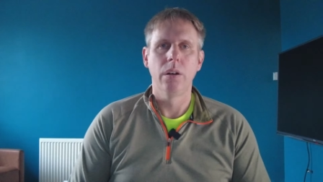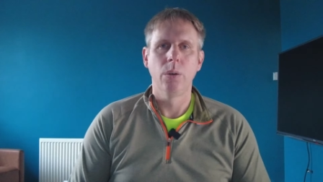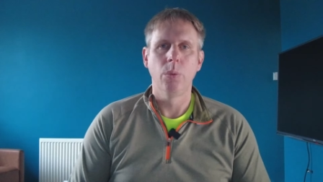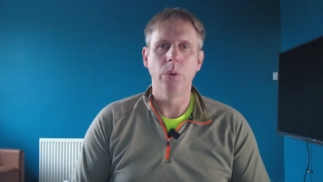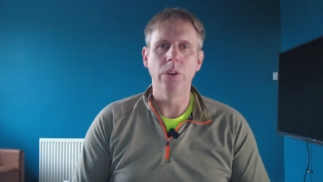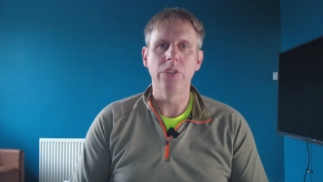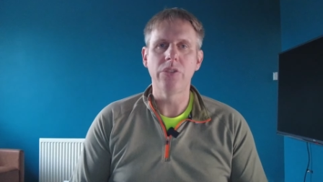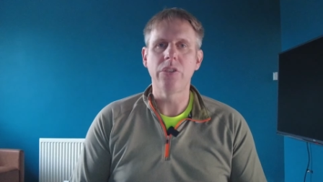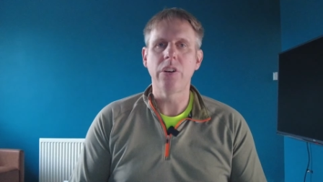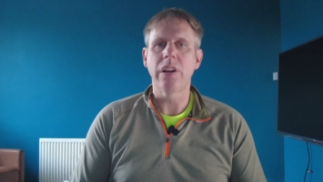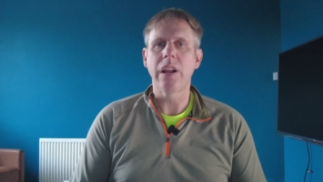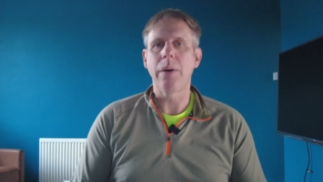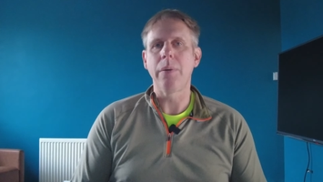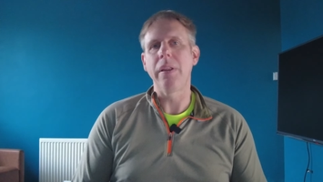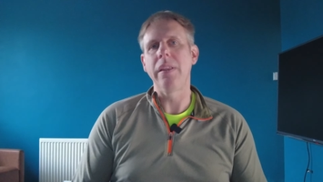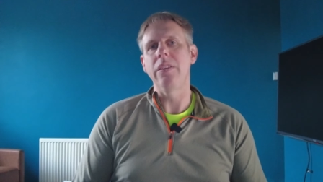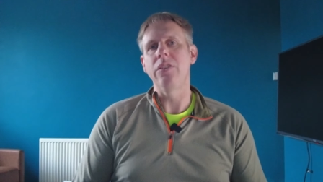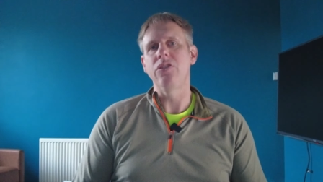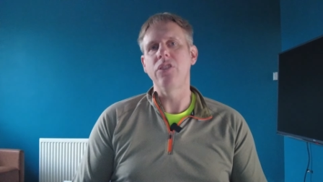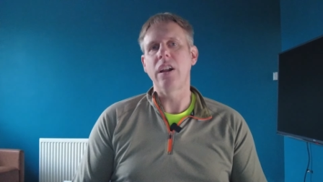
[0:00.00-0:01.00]
When you start out
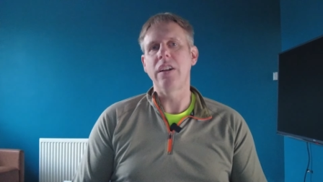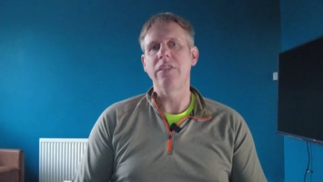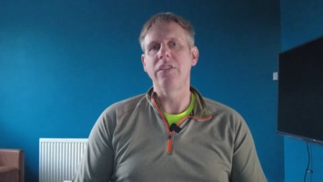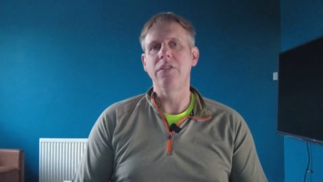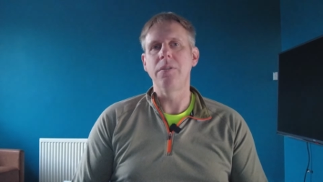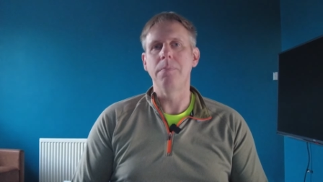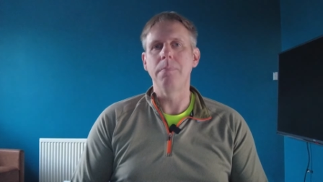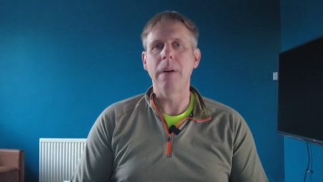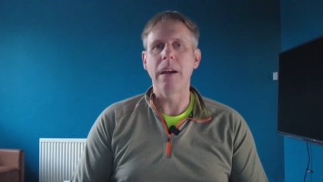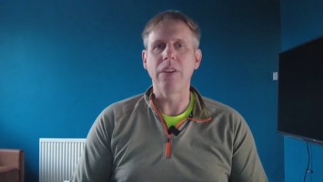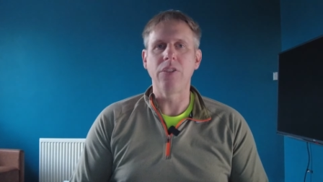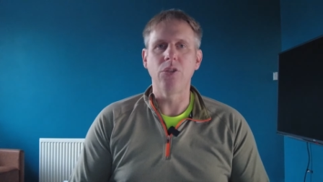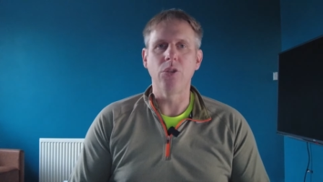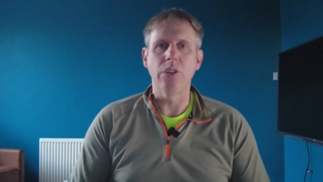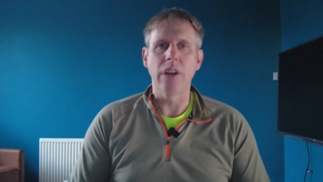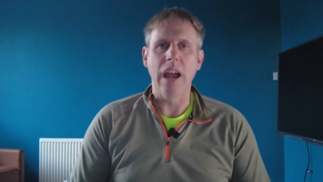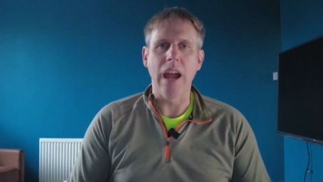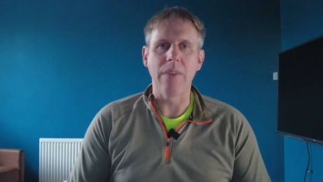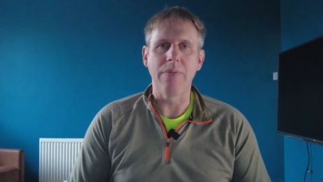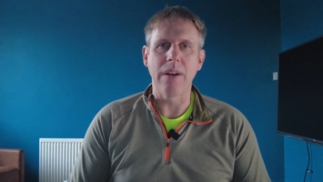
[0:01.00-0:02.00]
with these challenges, make sure
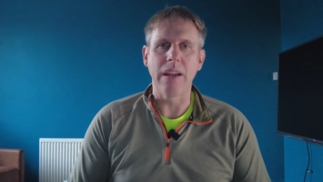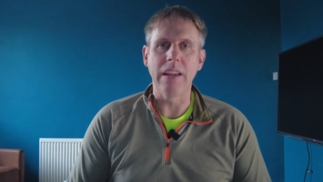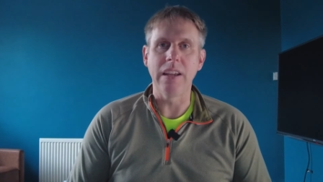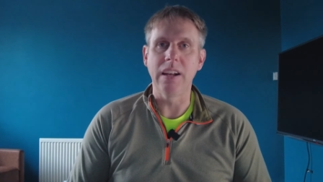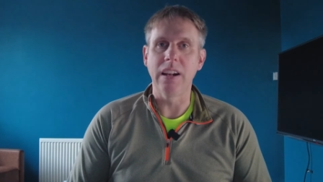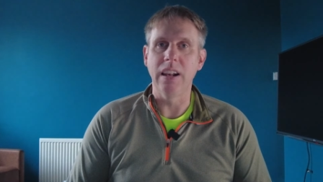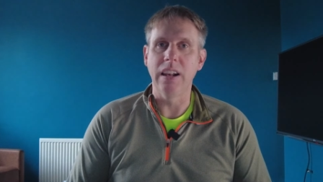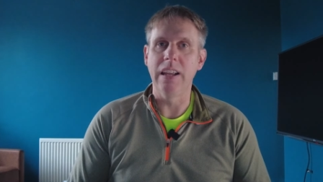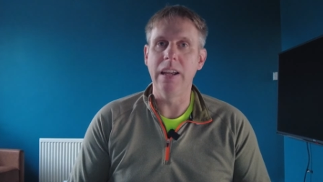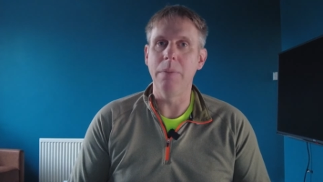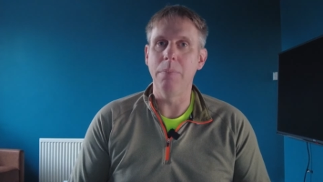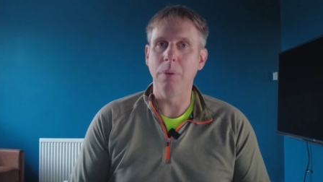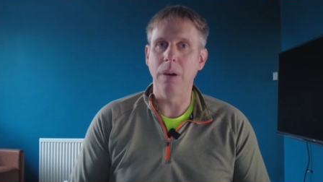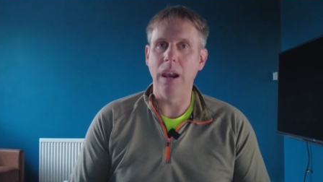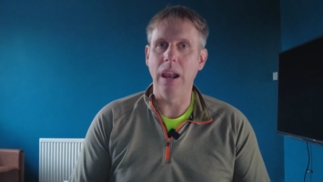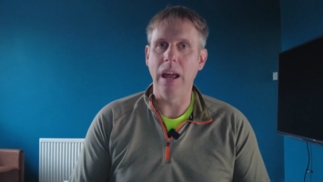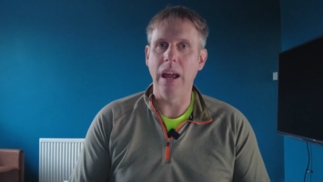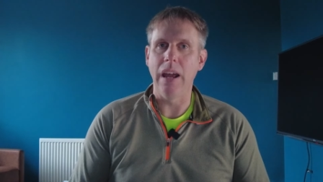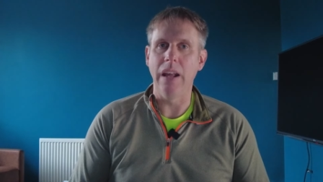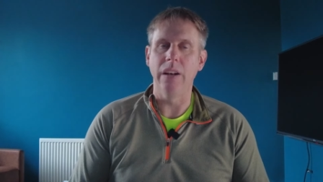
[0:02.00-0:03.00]
you have a clear
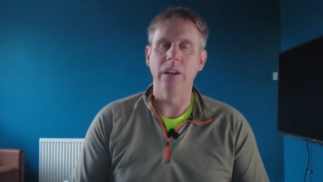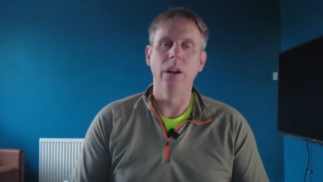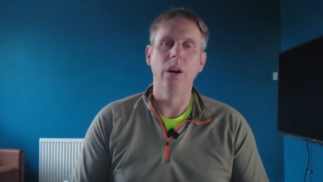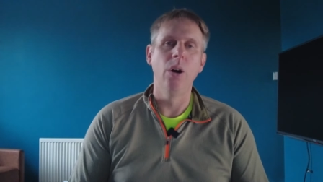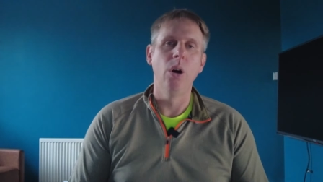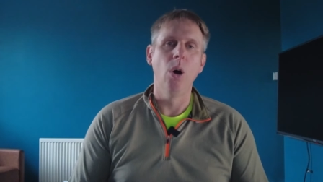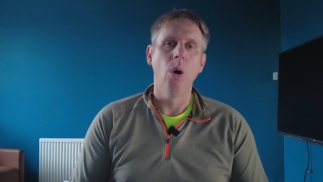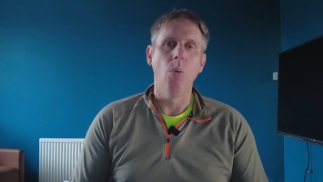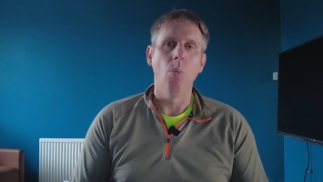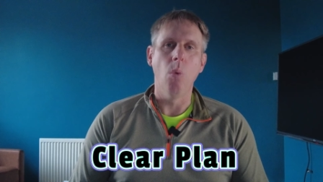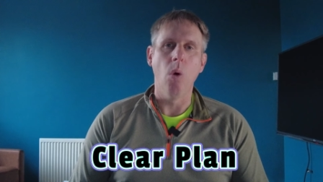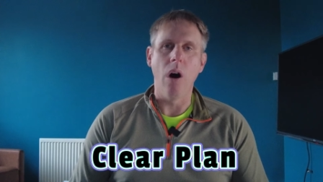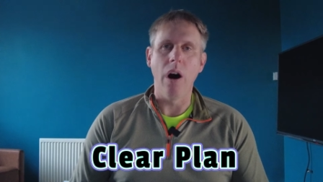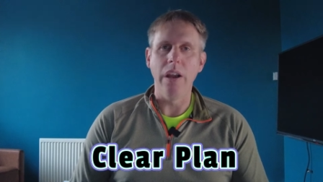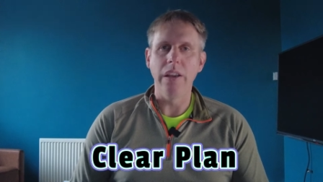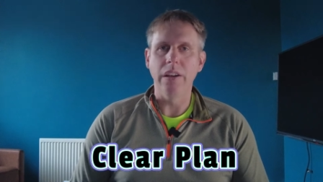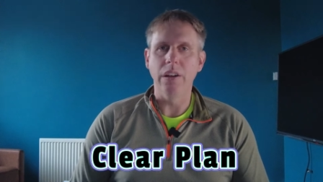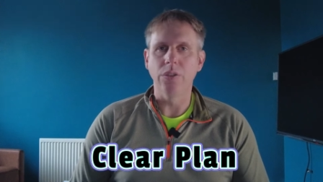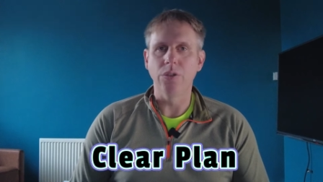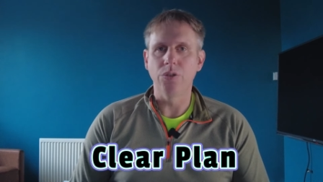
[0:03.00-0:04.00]
plan. What
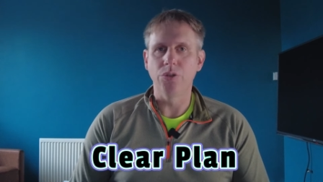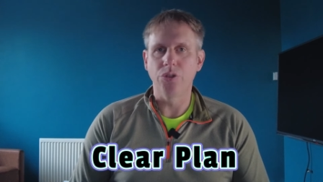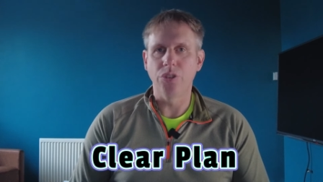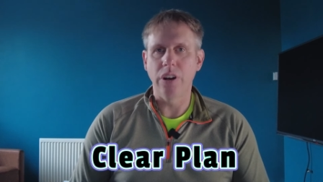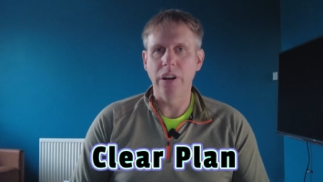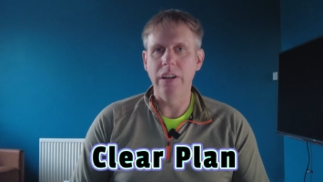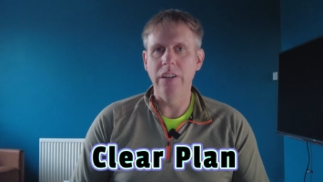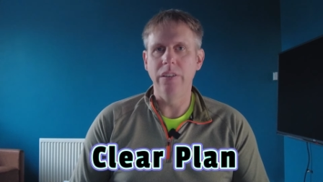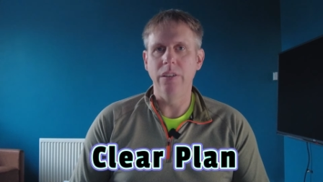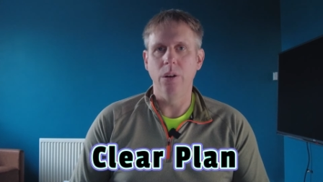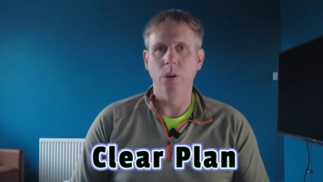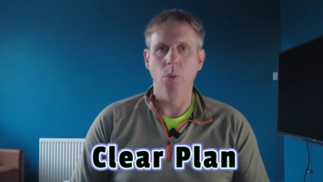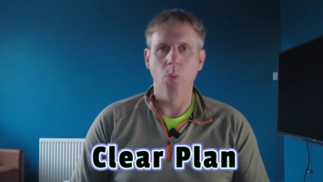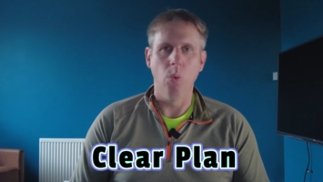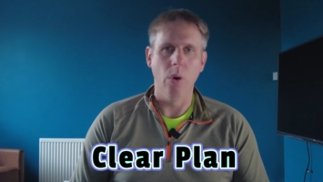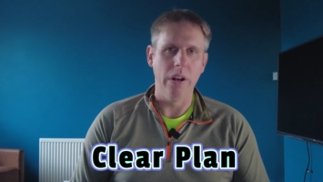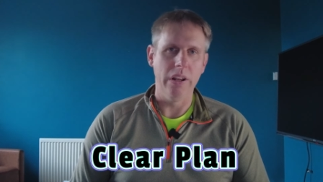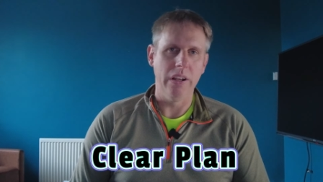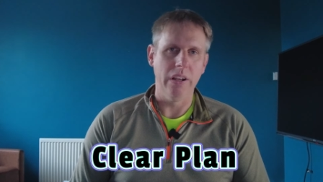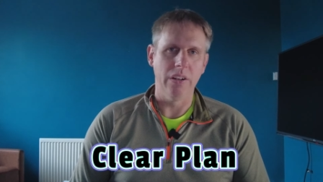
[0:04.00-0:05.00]
are you going to trade?
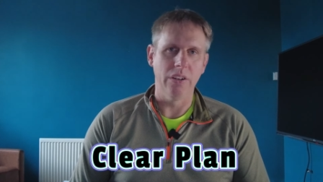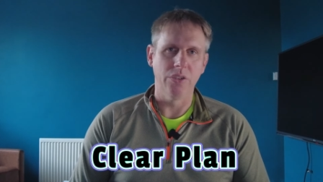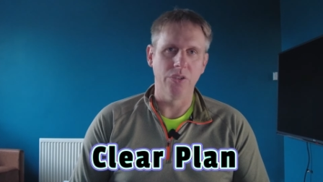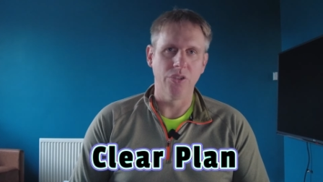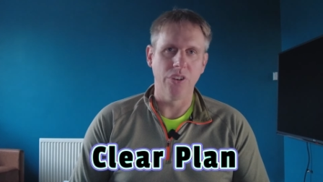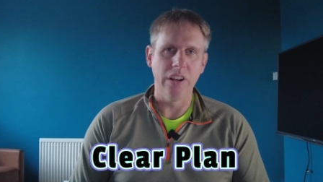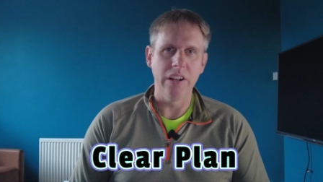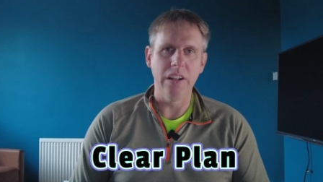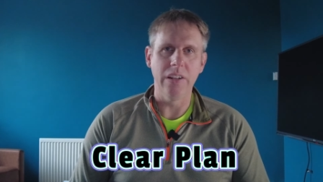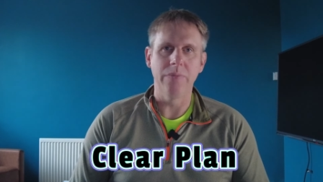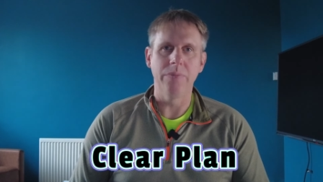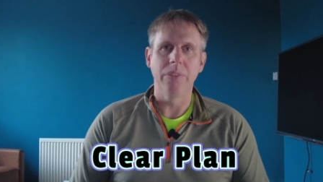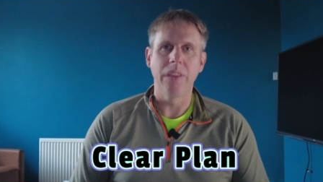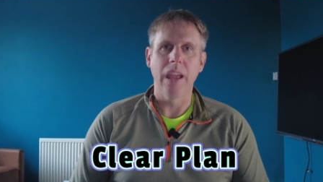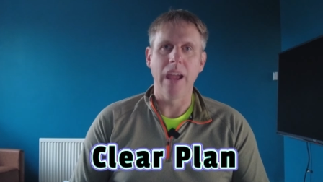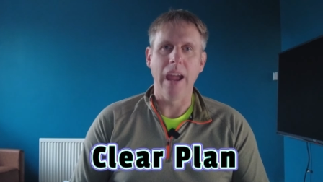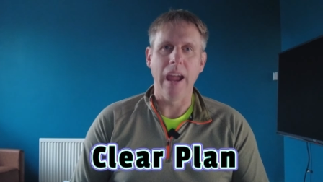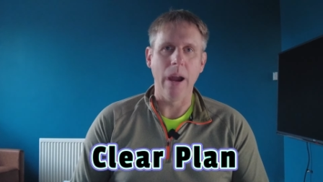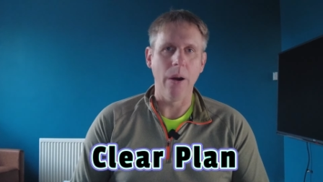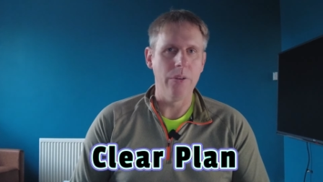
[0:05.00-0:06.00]
When are you going to trade it?
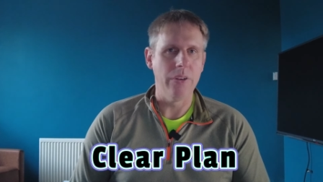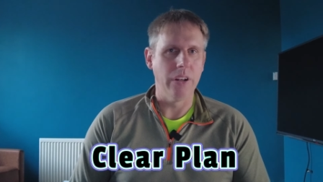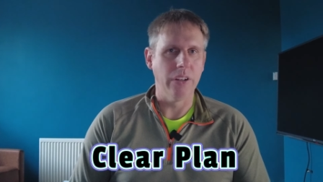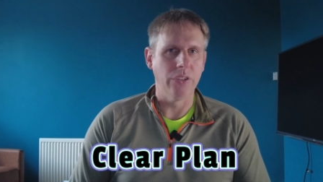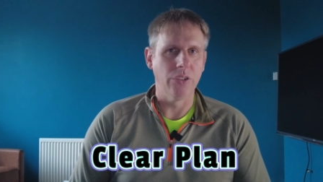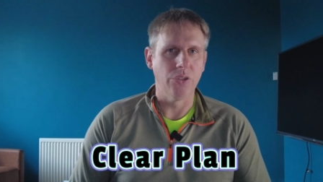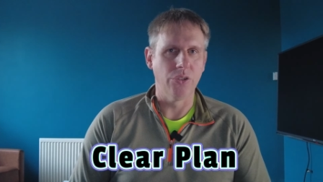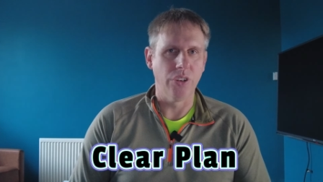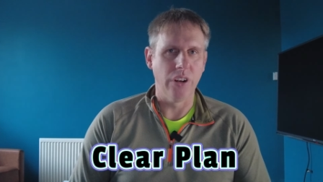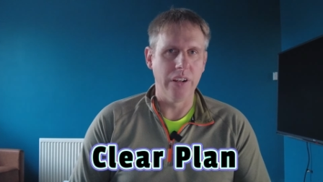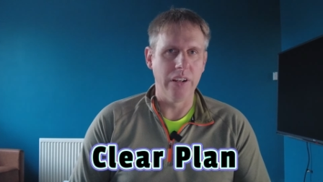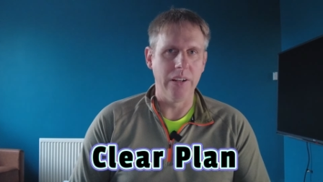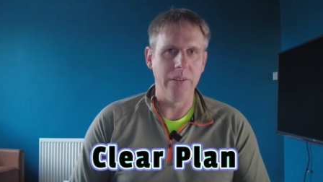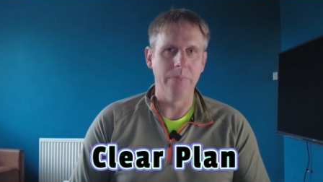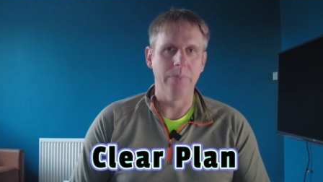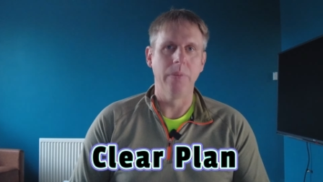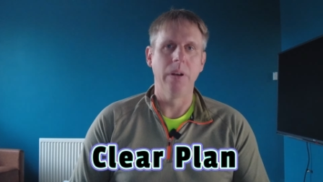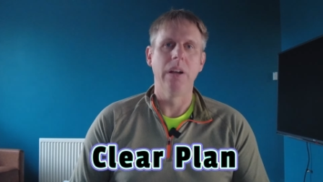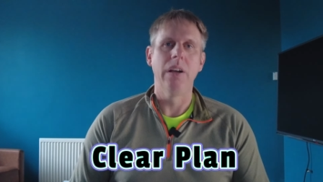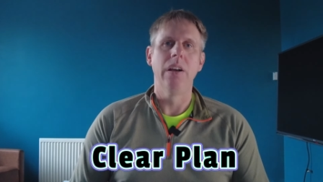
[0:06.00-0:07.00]
How are you going to trade
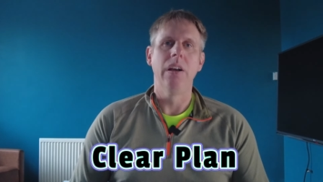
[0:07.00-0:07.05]
it?